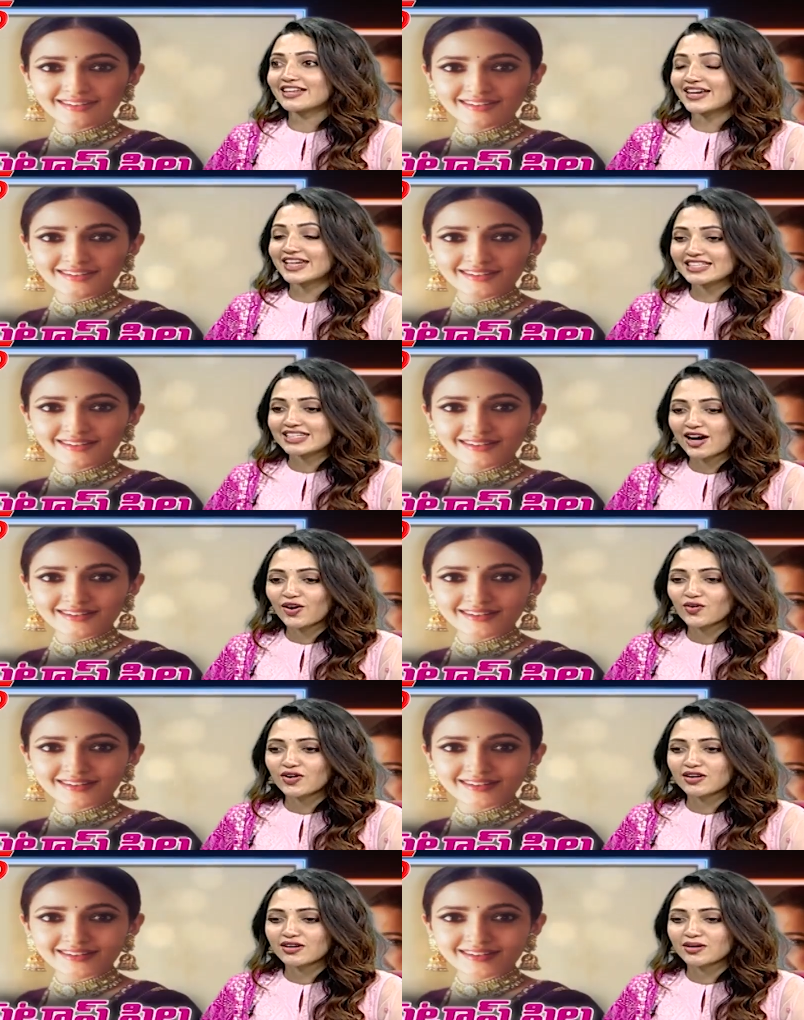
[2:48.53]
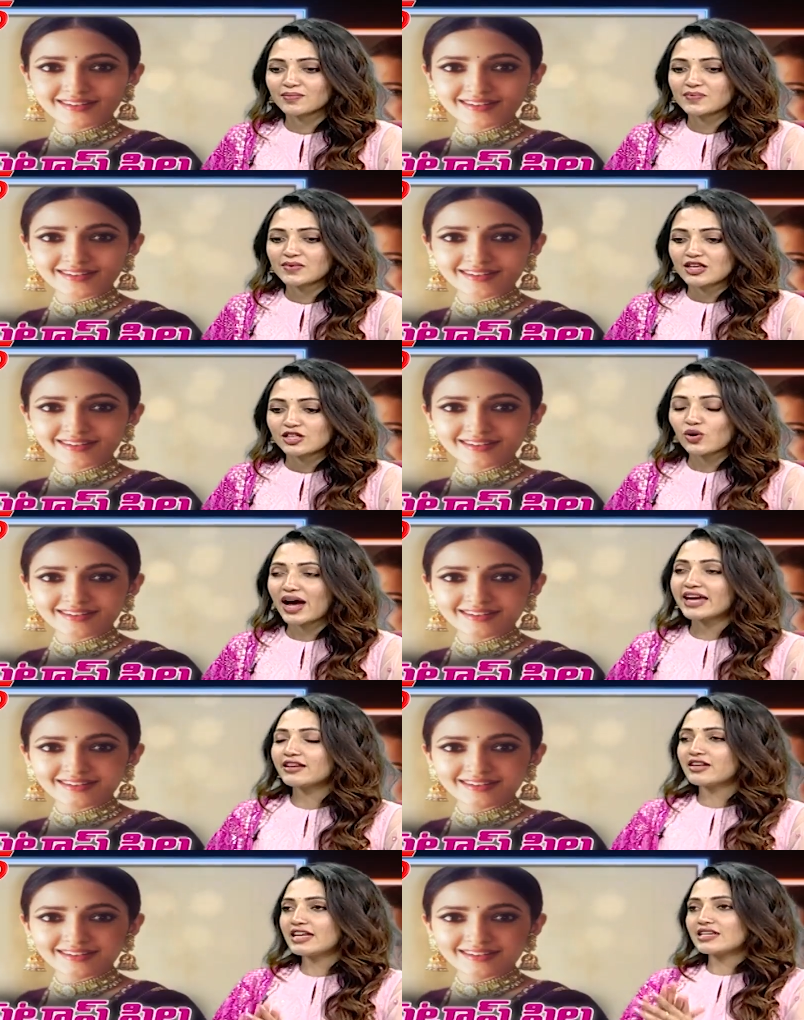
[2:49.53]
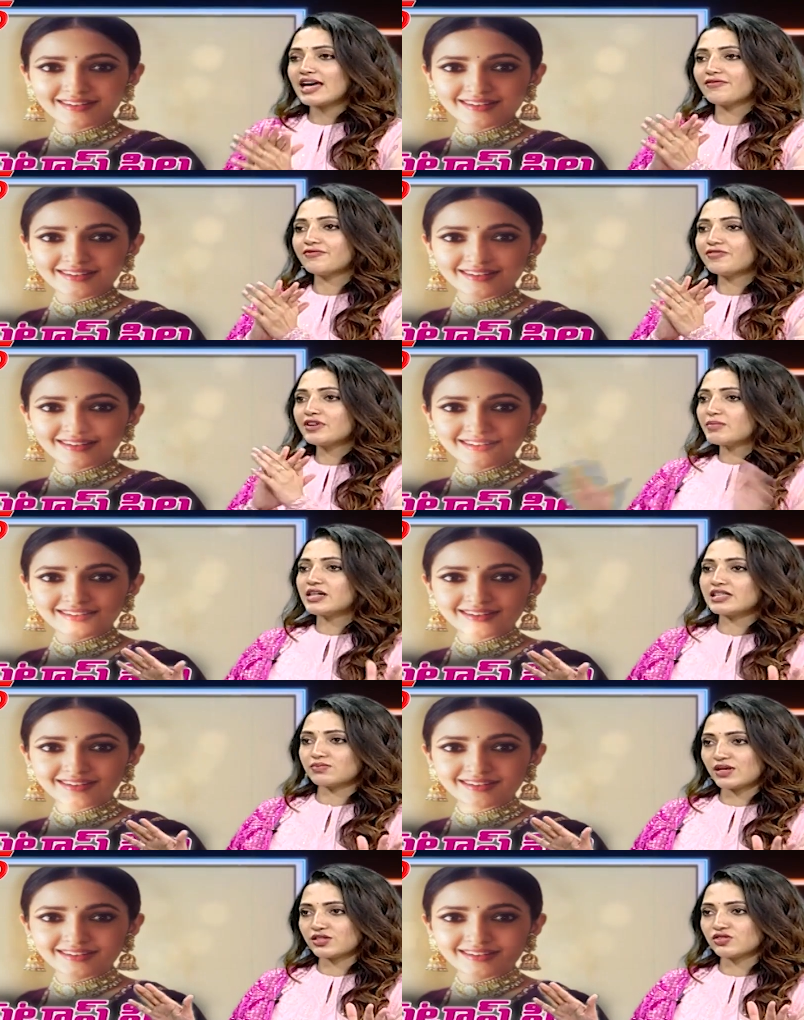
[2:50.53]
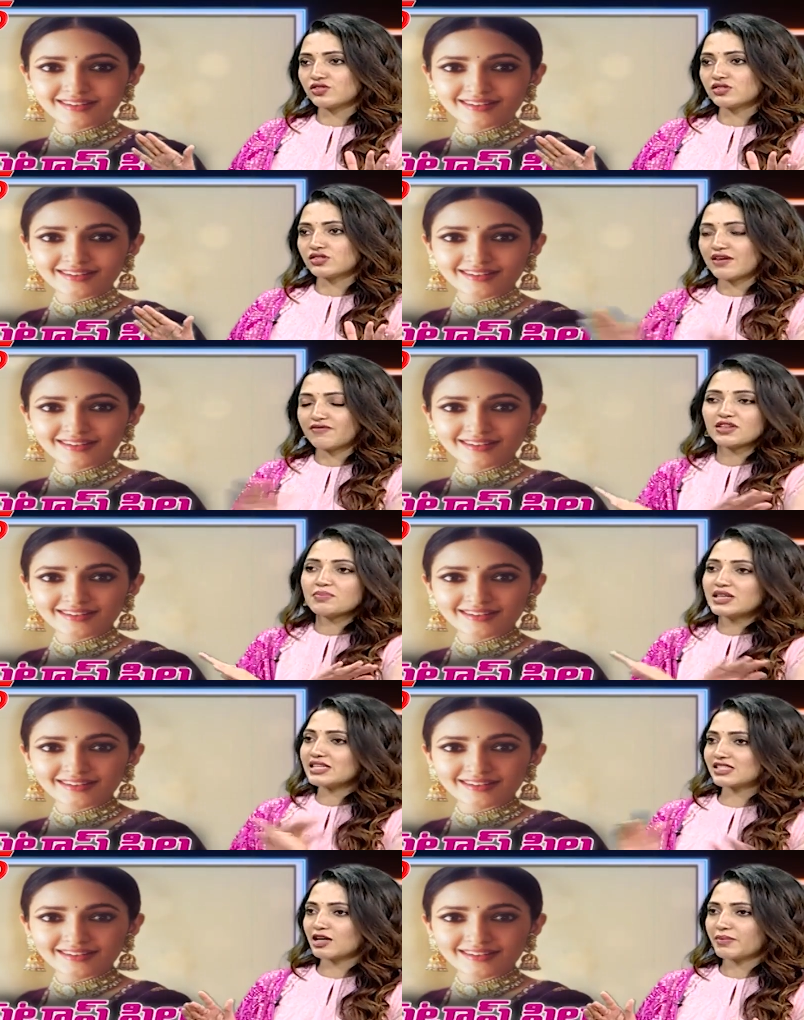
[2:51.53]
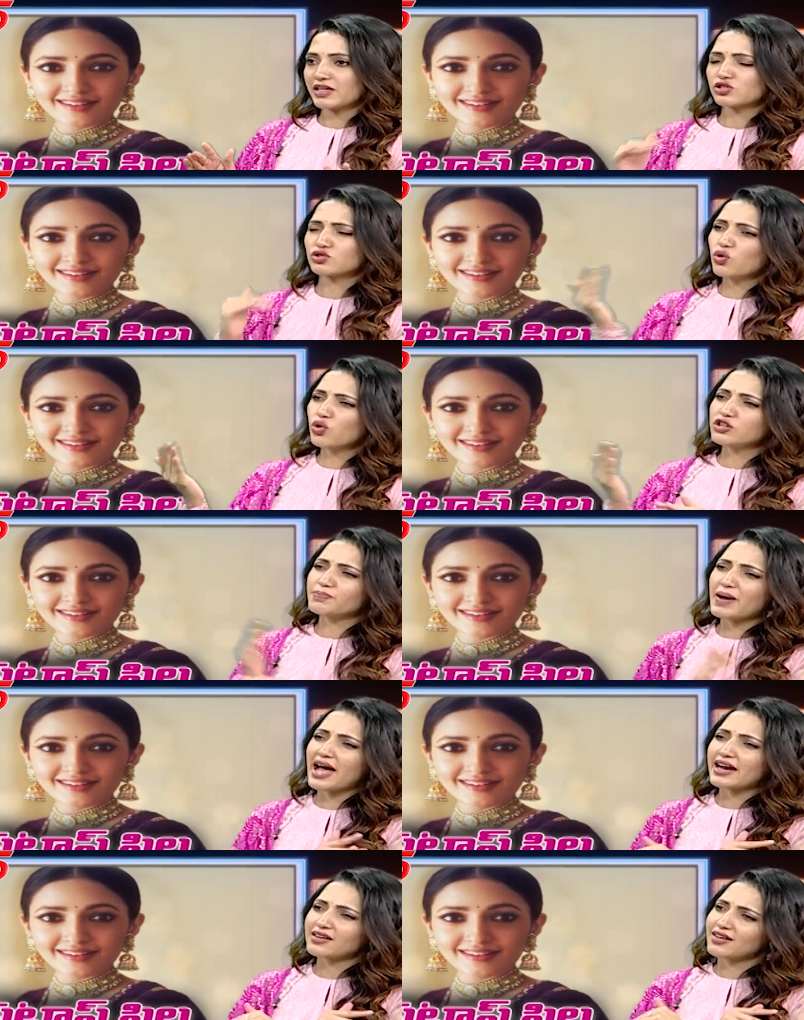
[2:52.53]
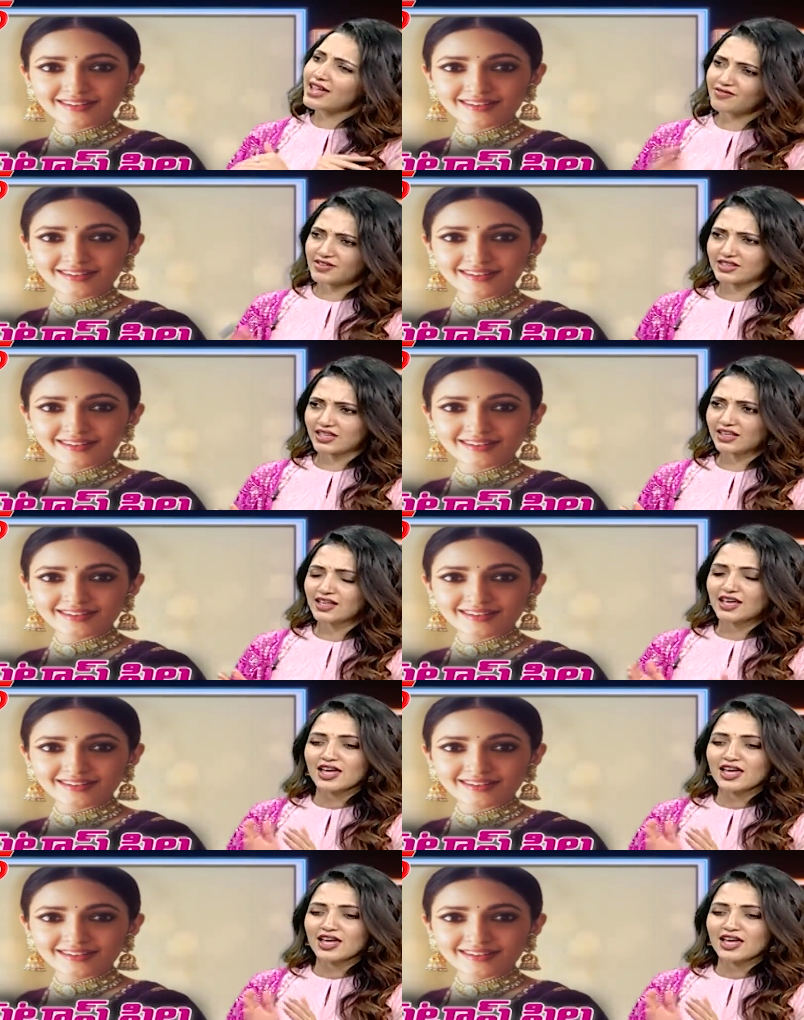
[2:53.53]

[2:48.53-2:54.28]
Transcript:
Speaker 1: Like right now so I read everybody's messages, everybody's comments, good, bad, everything.